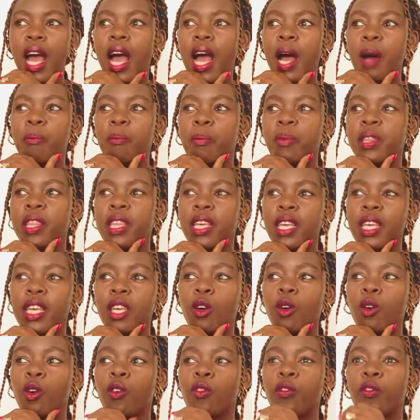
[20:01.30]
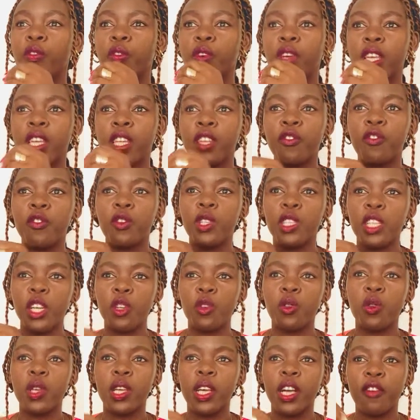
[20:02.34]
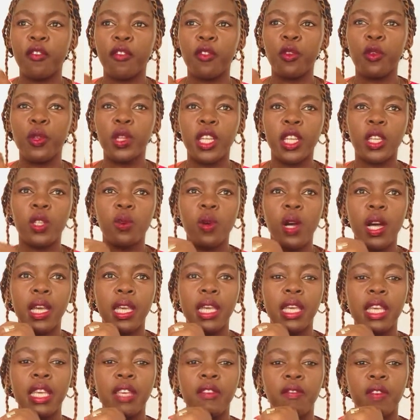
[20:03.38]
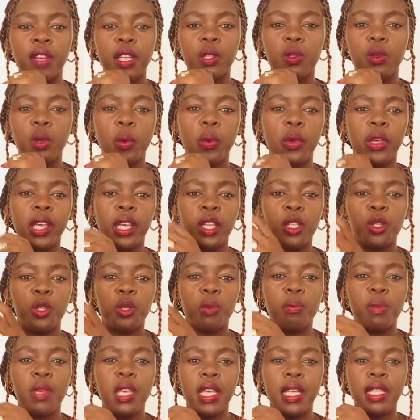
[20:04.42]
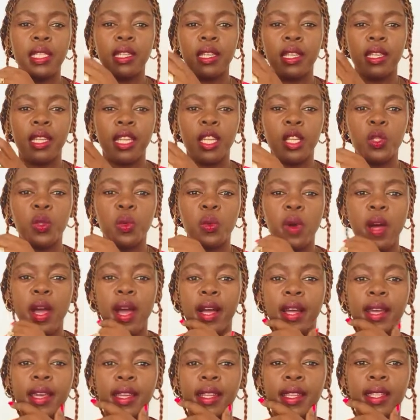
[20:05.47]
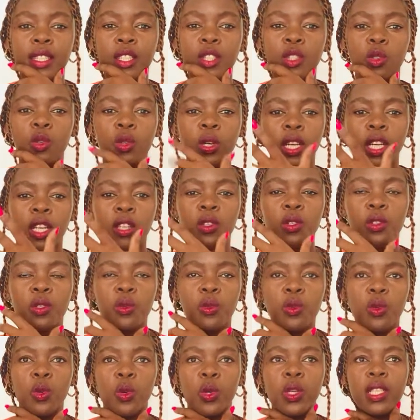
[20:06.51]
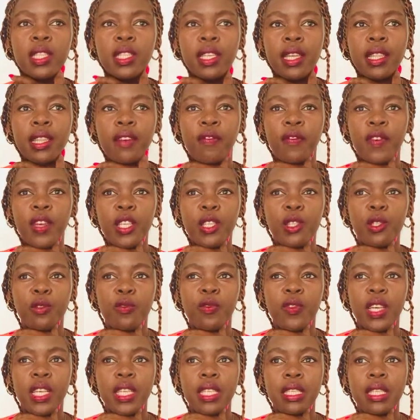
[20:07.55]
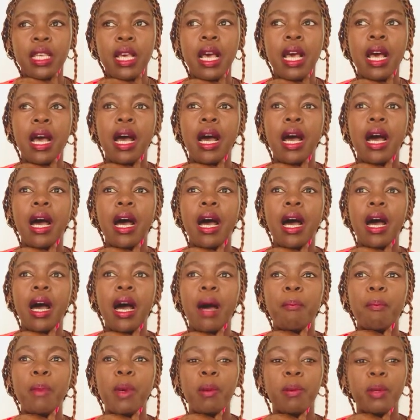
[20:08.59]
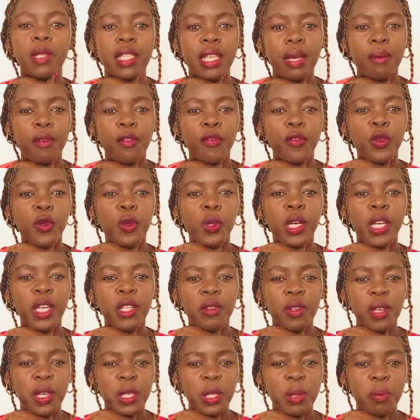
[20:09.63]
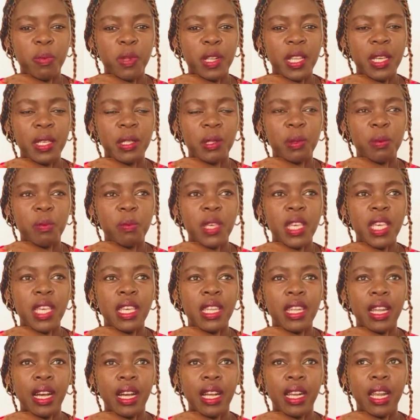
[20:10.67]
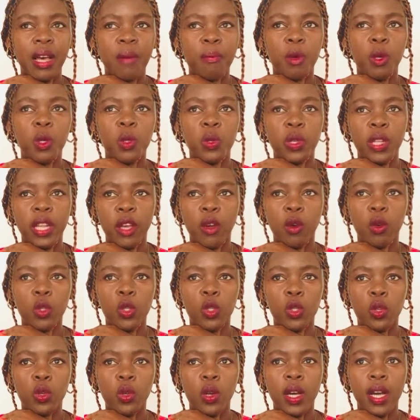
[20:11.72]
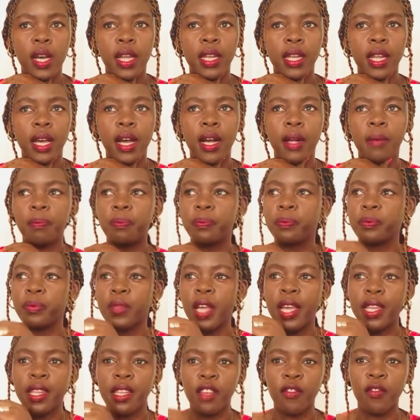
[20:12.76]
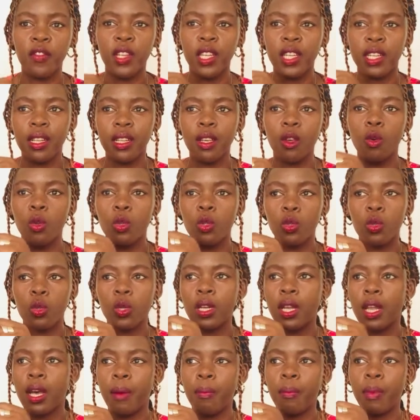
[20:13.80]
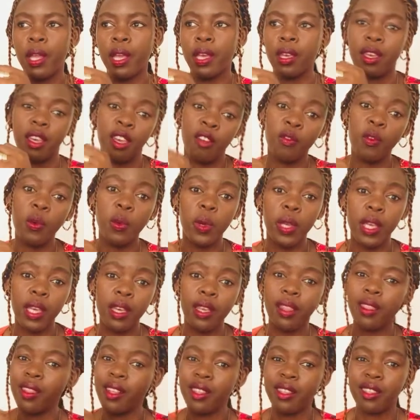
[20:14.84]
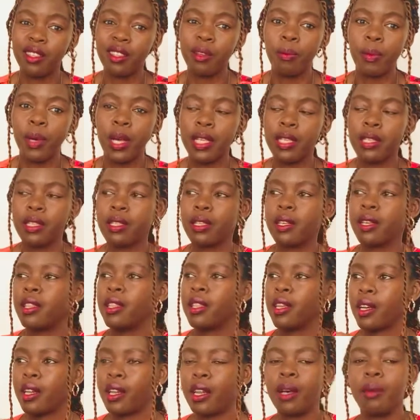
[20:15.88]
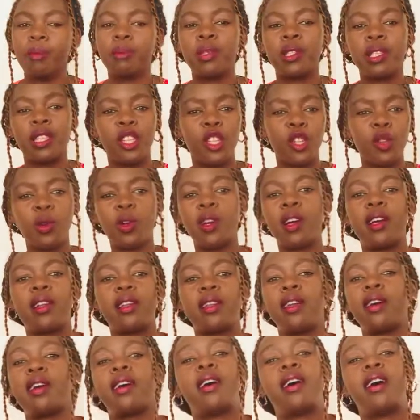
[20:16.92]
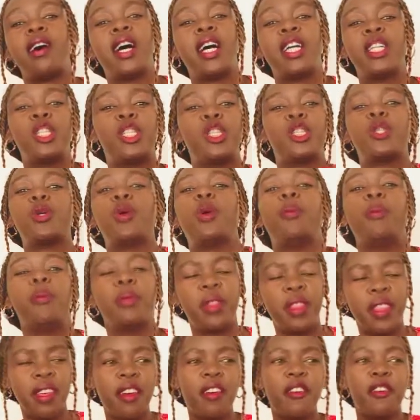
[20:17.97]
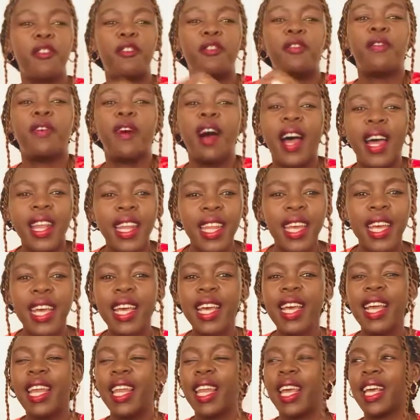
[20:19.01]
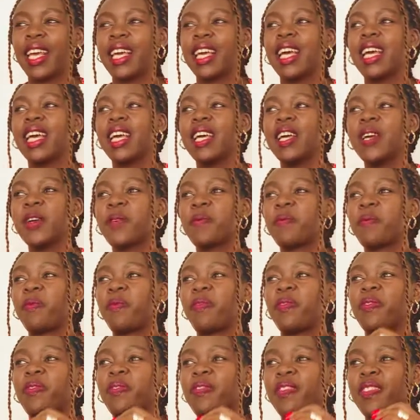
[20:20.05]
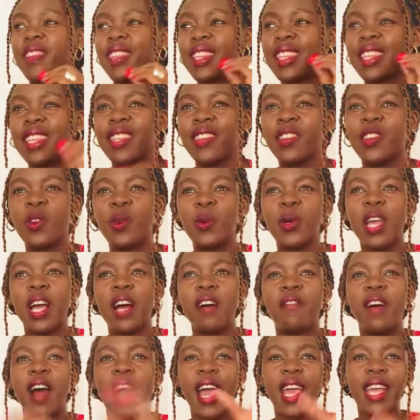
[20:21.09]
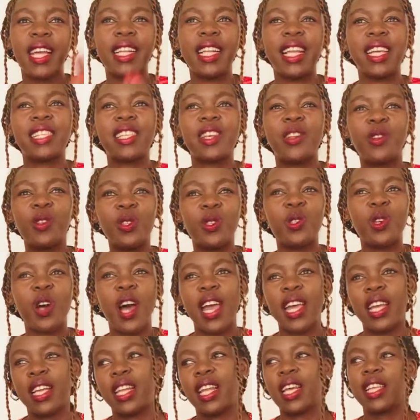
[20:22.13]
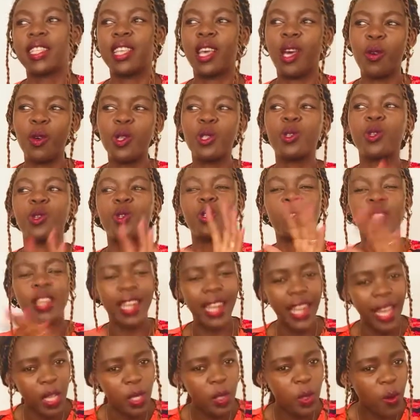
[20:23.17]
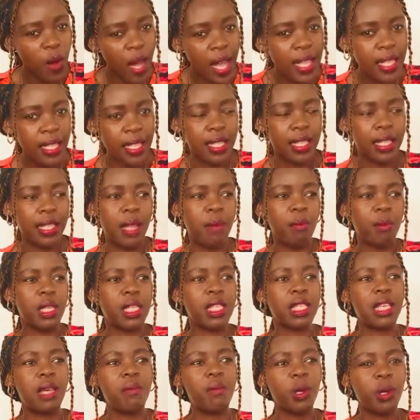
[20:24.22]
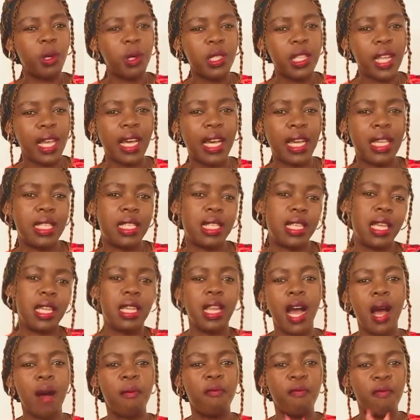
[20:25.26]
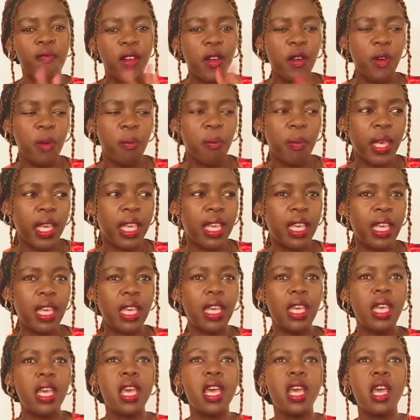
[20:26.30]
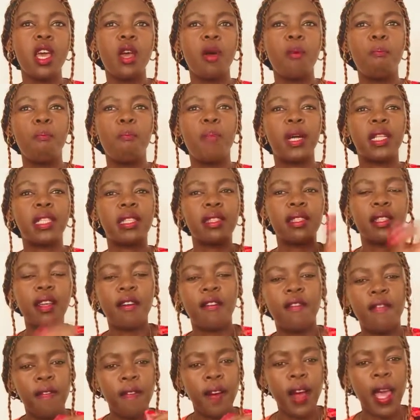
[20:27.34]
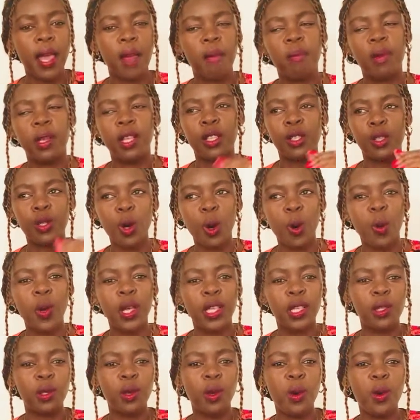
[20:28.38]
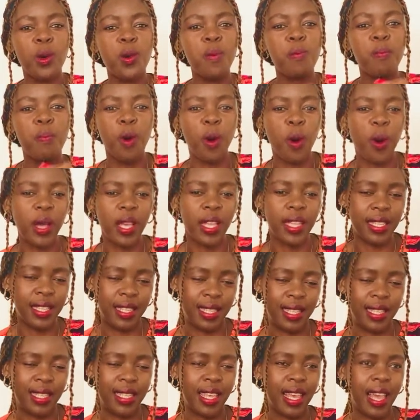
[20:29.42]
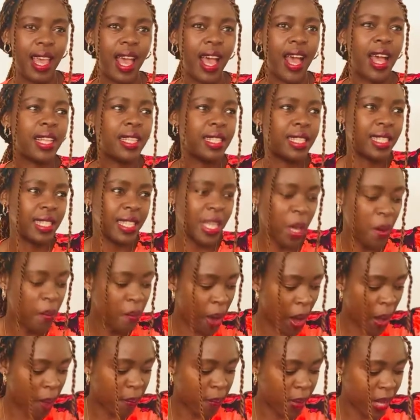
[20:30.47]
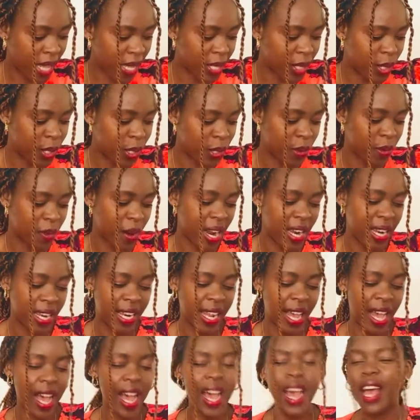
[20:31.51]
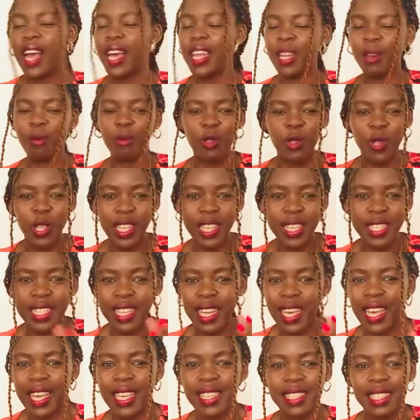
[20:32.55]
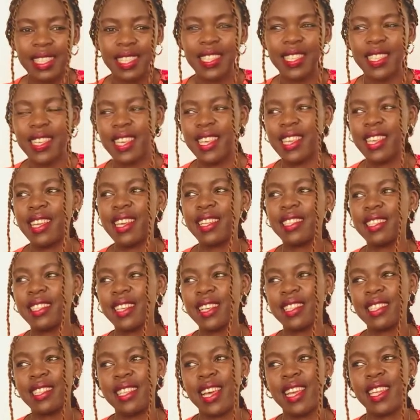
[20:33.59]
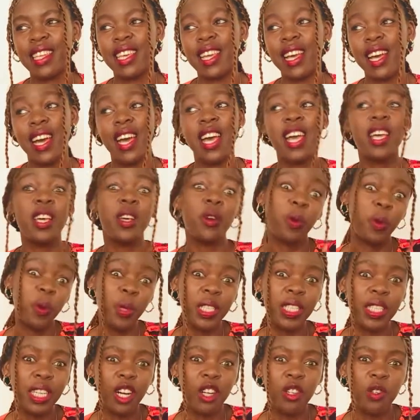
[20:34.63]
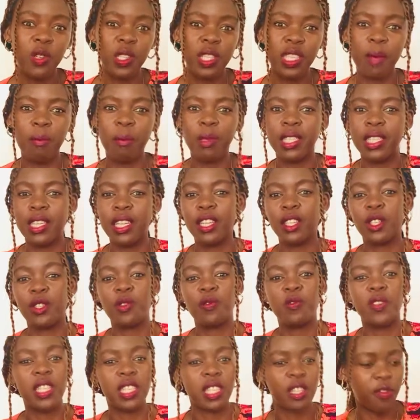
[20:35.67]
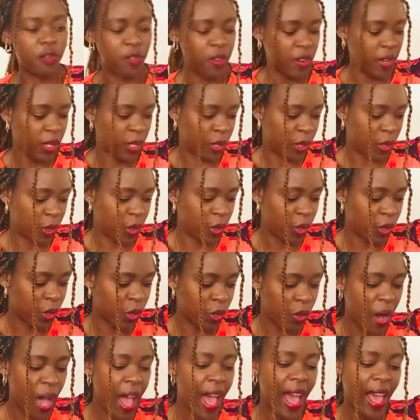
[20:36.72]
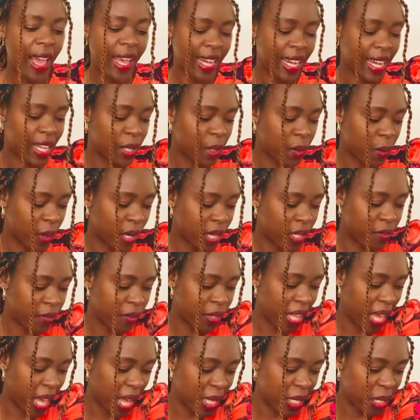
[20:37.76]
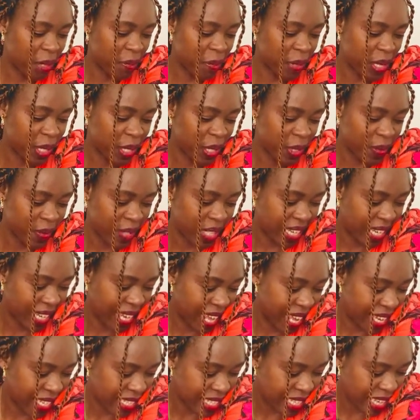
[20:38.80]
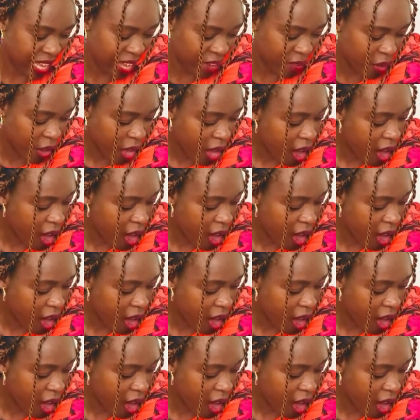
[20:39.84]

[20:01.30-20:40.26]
I'm thinking of in future doing a few networking events where we get to meet and network and, you know, get to know each other face to face. Maybe some of you will get to experience me in a club, because when I go to Uganda, I definitely go to club like every weekend. That's a must. And the clubs in Uganda are dope. They are fun. Like, you know, we have high class and not so high class. I always go to the nice ones. Let me say, because like I said, I'm very picky, but the vibe is always on point. And same applies to Rwanda. And I'm sure that's the case in Kenya and Tanzania, which countries I'm intending to visit very soon. So I can't wait for the experience of the nightlife.